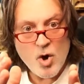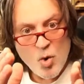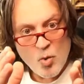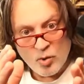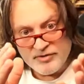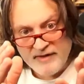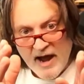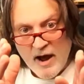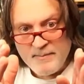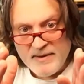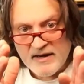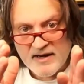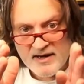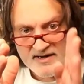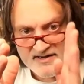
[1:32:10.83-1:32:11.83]
Well, now
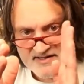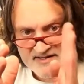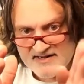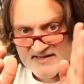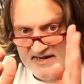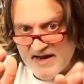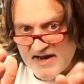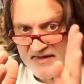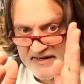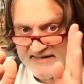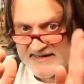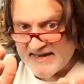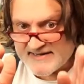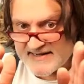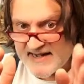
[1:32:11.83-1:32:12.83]
because this side that
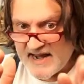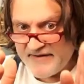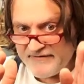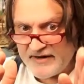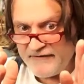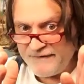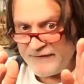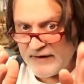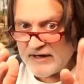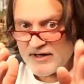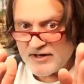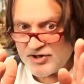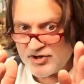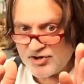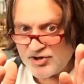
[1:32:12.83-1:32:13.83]
doesn't have any
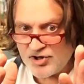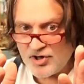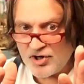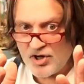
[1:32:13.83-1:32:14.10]
finish